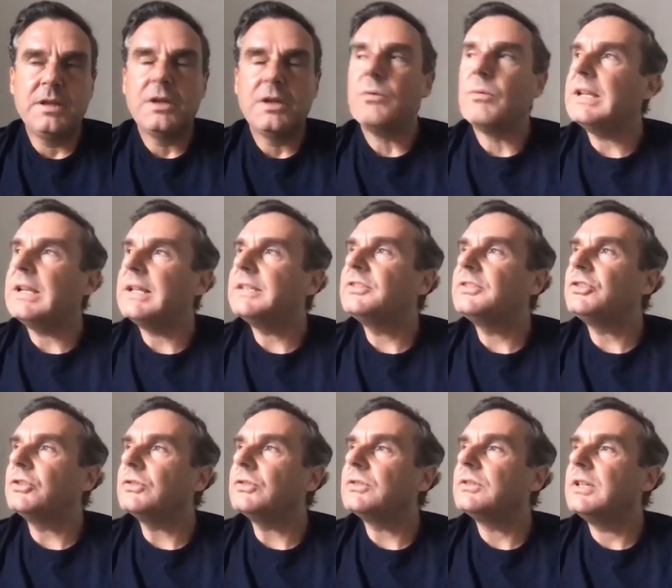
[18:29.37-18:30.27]
Well, it's
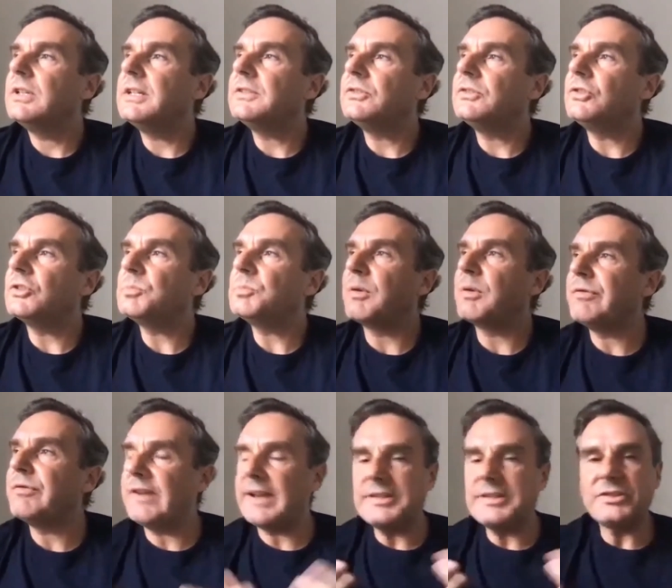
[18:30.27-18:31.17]
just it's just
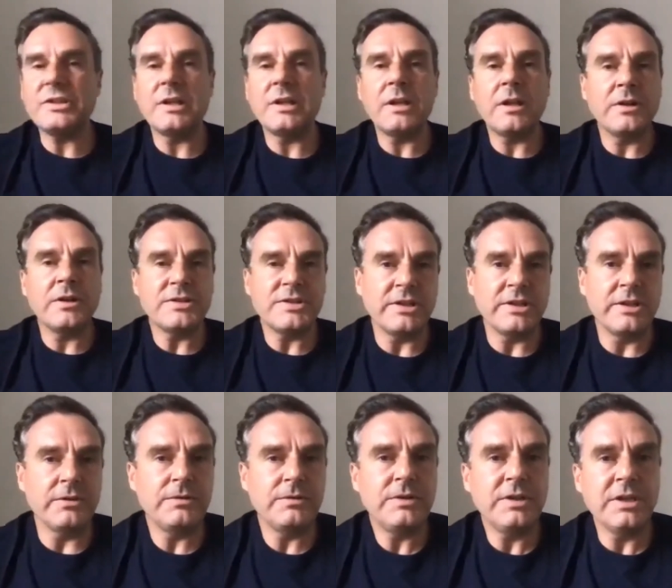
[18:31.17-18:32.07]
professionalizing
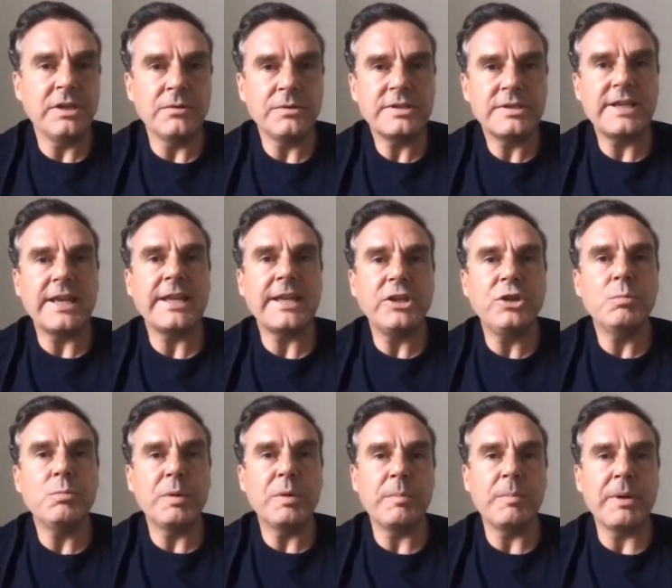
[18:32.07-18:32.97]
you. You know, it's getting you
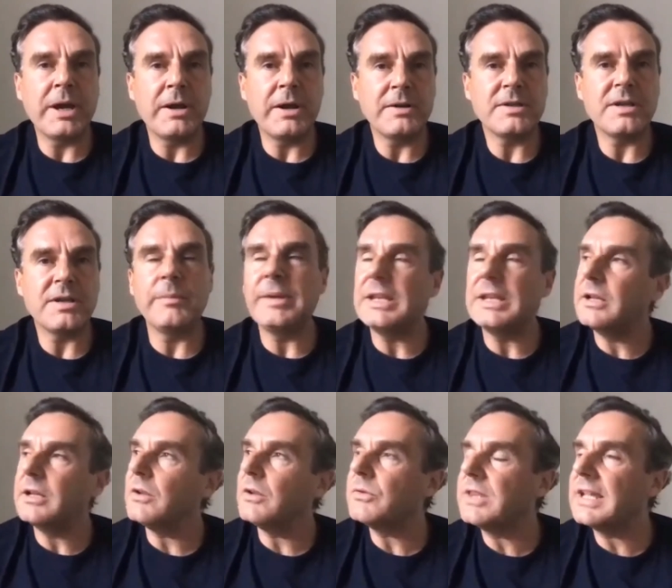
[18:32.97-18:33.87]
prepared. I mean,
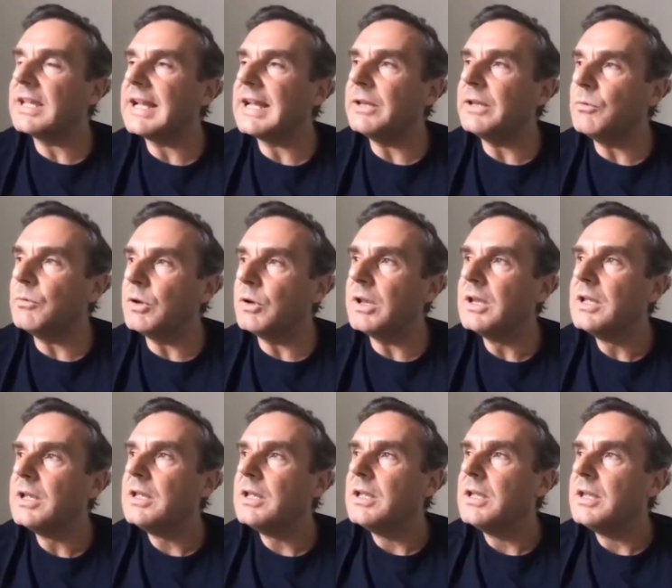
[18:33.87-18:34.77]
I don't think anyone
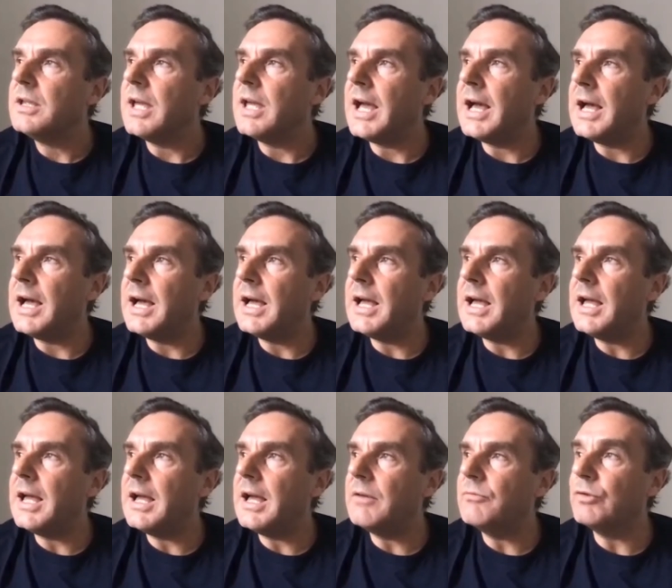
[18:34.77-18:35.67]
uh,
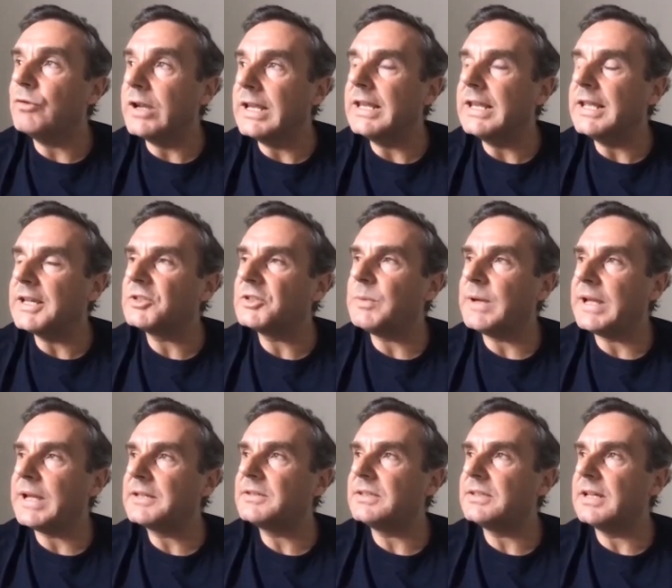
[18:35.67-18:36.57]
really
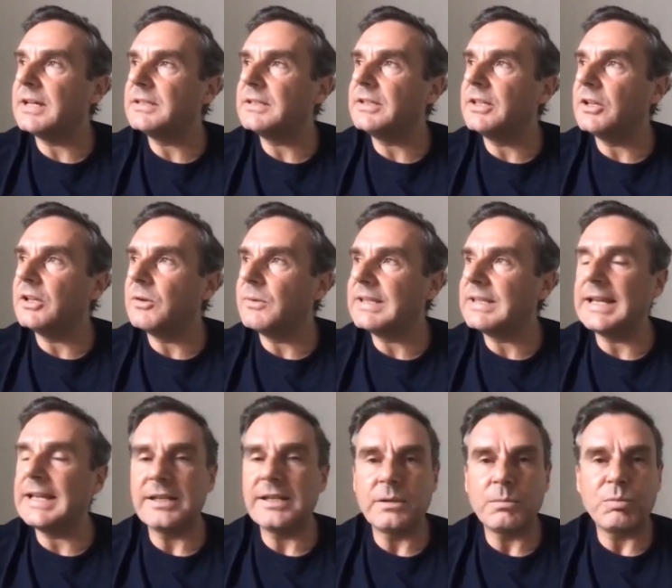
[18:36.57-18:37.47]
expects that you know at the
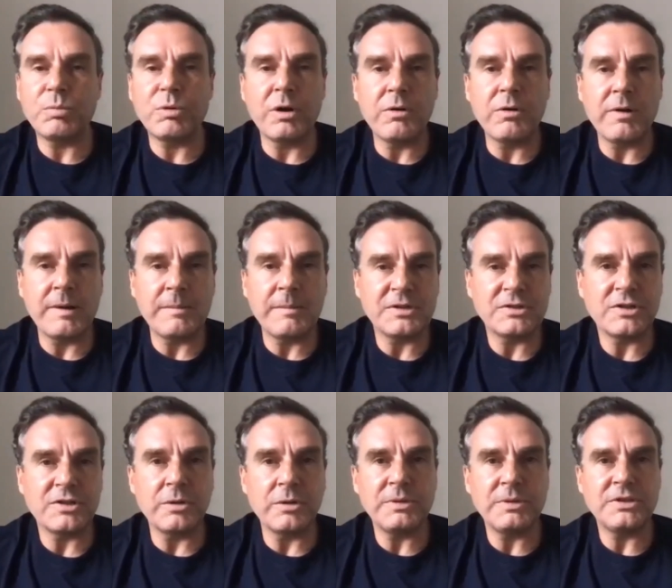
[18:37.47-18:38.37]
end of the program there's
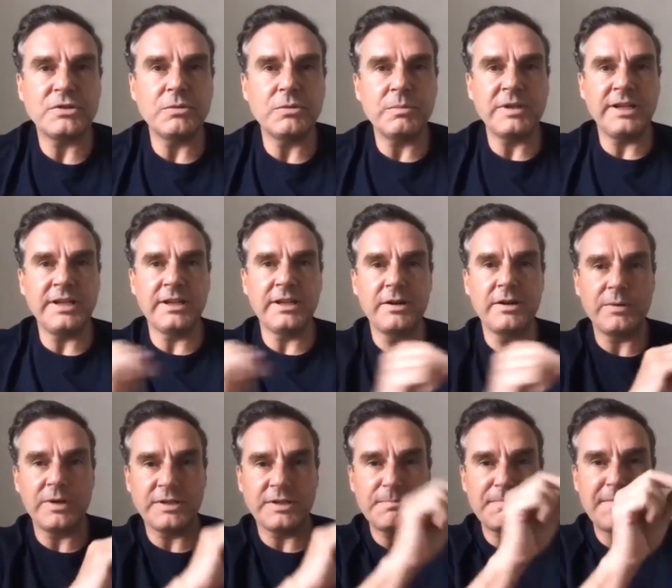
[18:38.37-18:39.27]
going to be somebody there
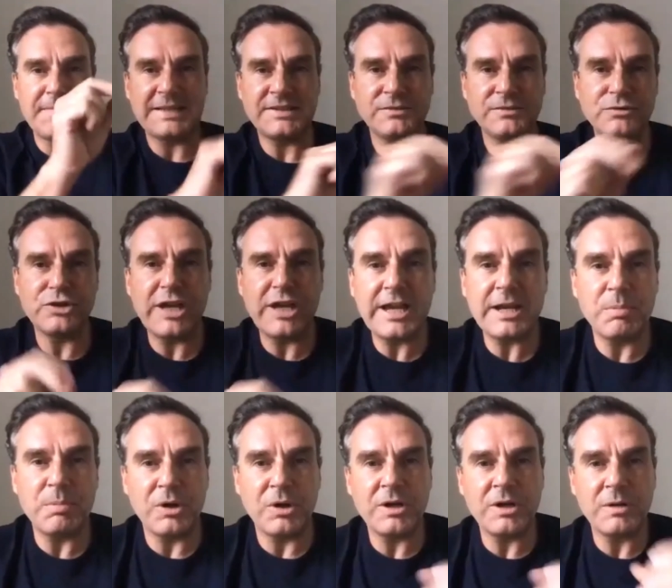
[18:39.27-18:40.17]
with a massive
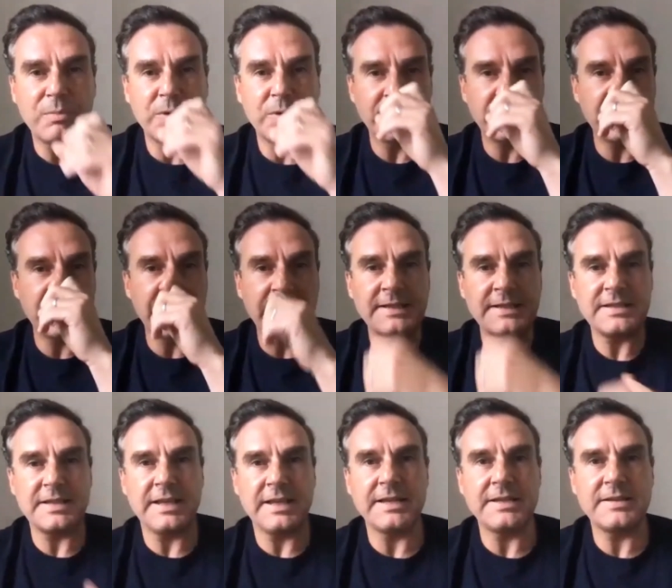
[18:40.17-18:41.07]
checkbook, but mm.
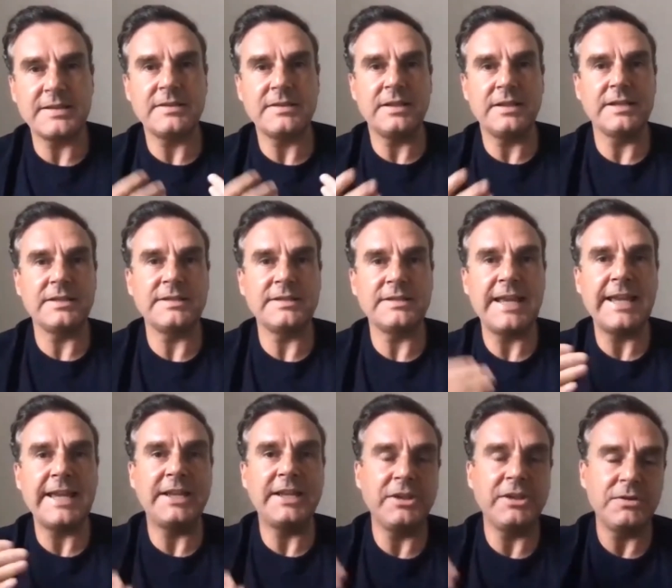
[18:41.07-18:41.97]
it's it's it's
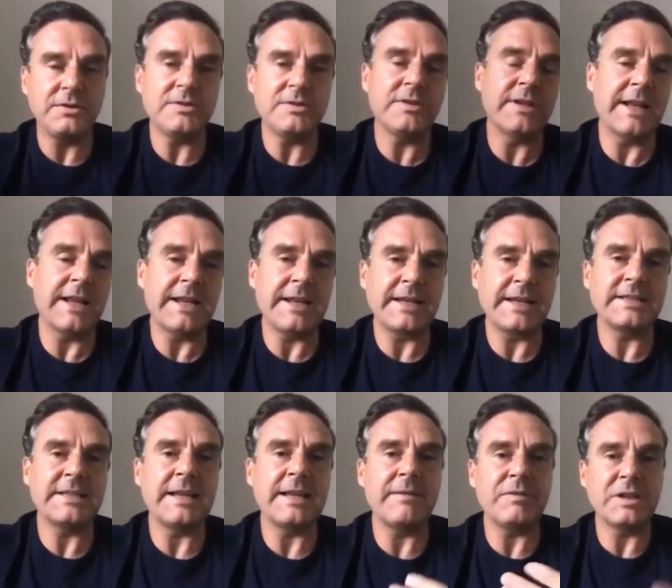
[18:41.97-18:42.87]
taking you to that
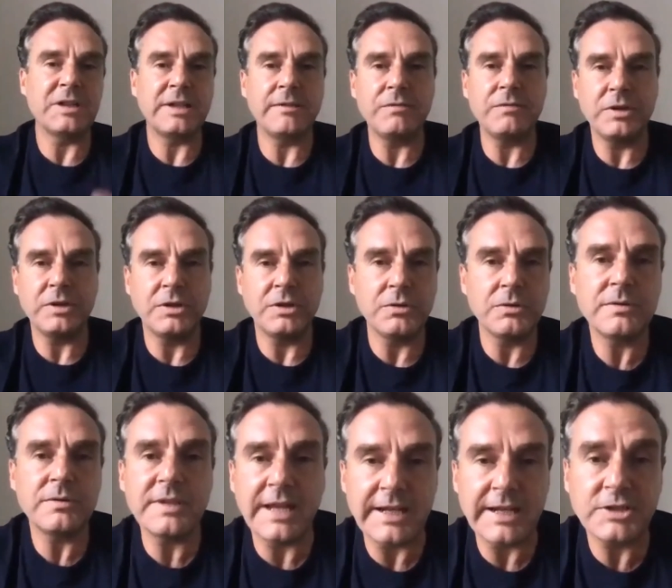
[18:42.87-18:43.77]
next level, giving you
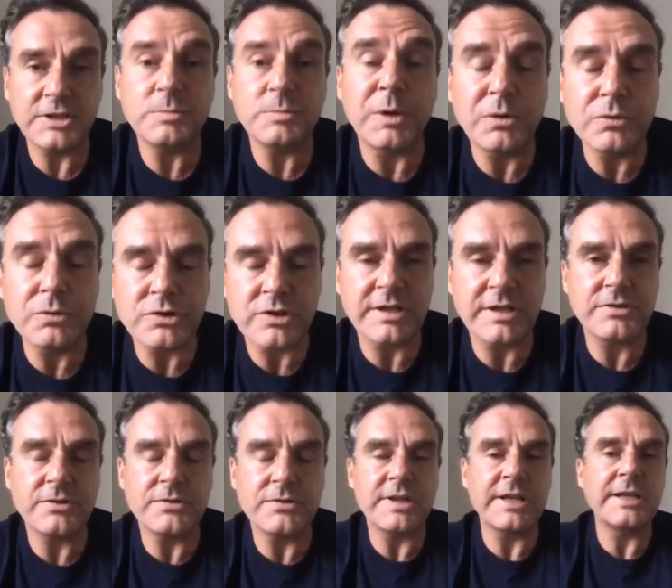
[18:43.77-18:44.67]
that exposure, as
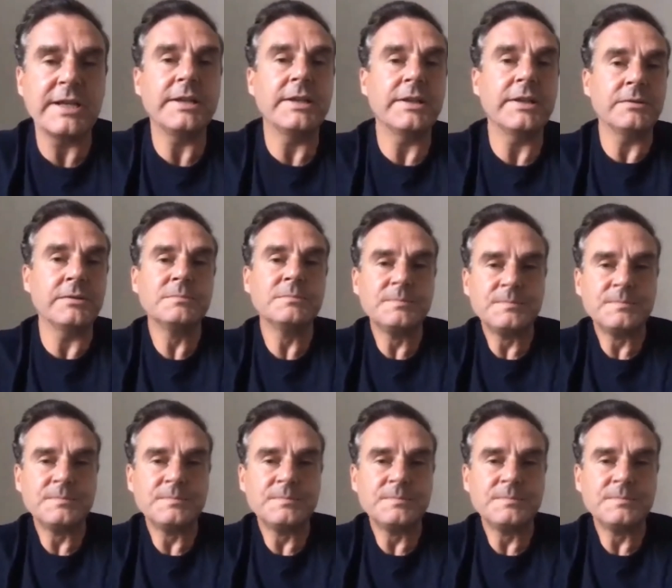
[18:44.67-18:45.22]
you say. You know.